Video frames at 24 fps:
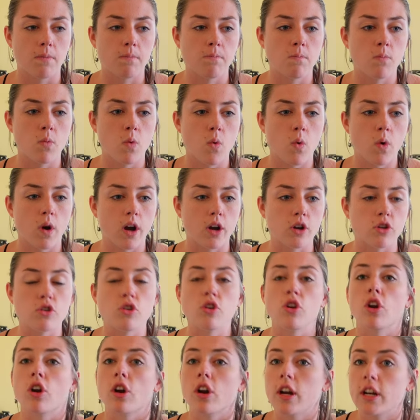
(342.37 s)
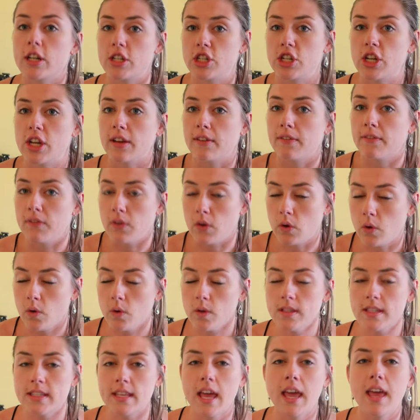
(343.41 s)
more nourishing
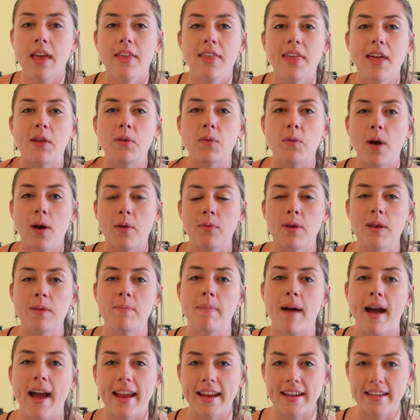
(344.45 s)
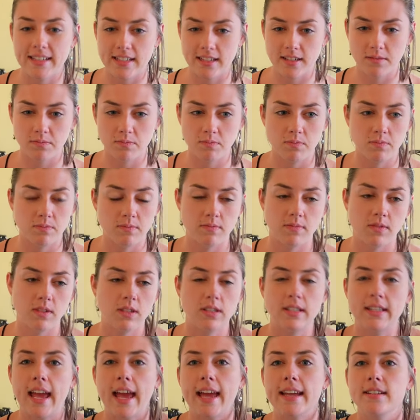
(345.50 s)
foods than what we might
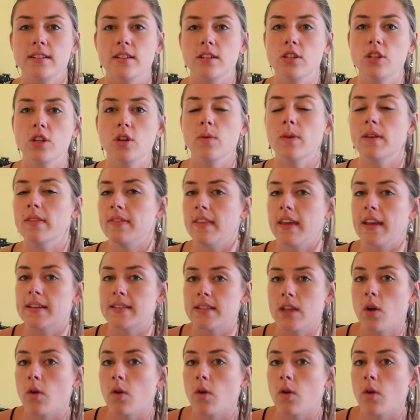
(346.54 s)
tend to do in things.